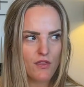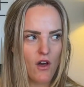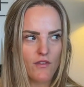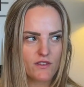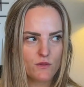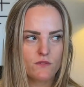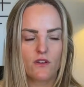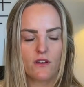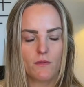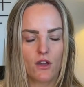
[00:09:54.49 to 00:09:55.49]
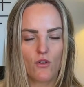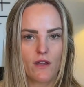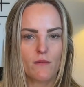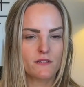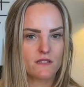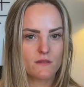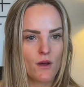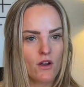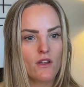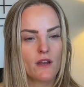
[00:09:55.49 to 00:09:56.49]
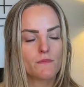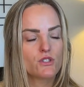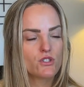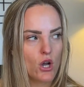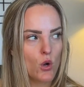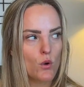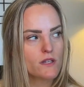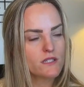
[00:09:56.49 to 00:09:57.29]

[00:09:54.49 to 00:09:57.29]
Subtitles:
I thought this was going to be a great business model and I'm so